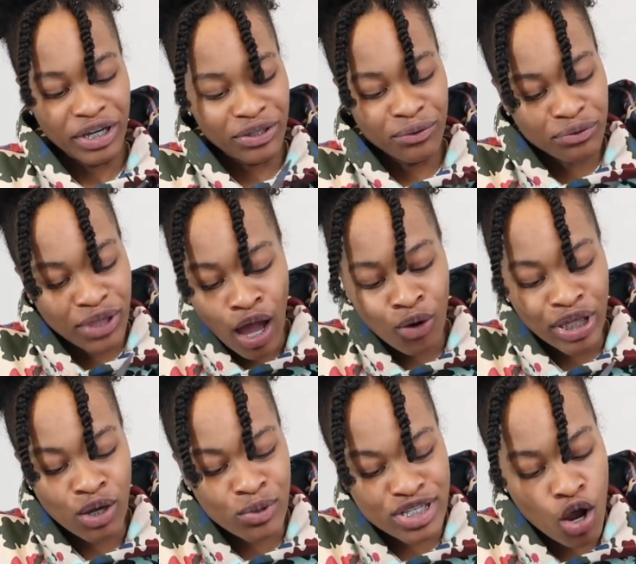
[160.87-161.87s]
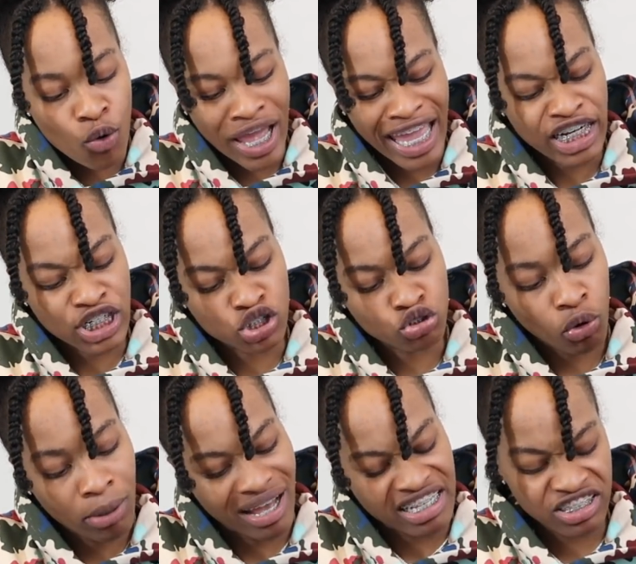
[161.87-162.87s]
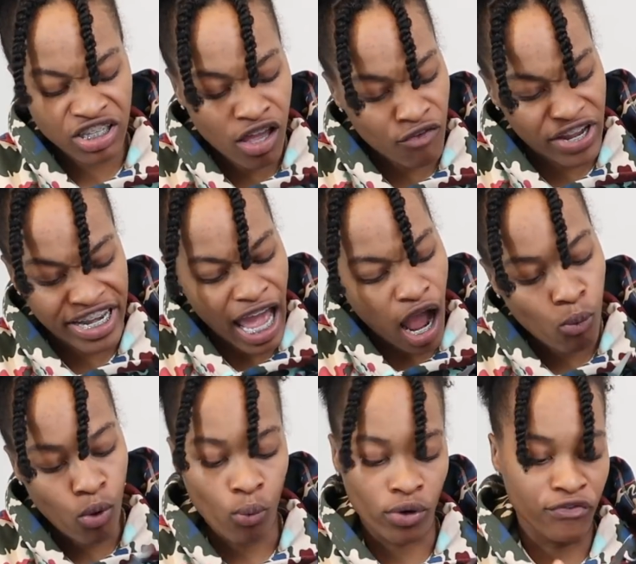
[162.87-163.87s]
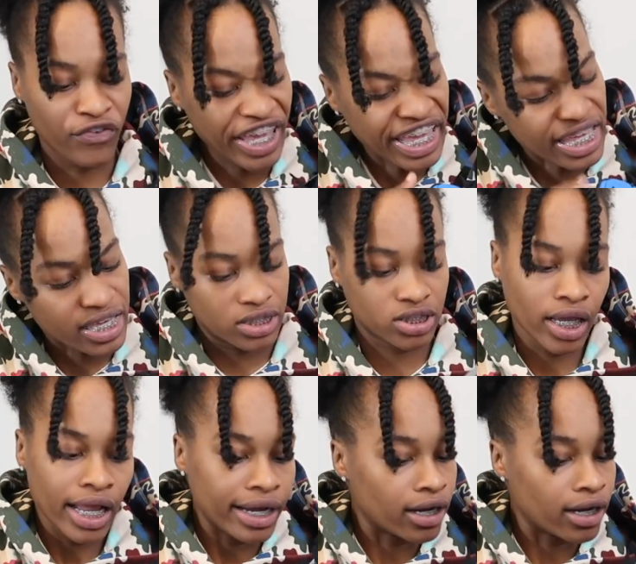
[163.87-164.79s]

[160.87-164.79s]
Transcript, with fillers: You thought it was okay to destroy my stuff, and now I want revenge.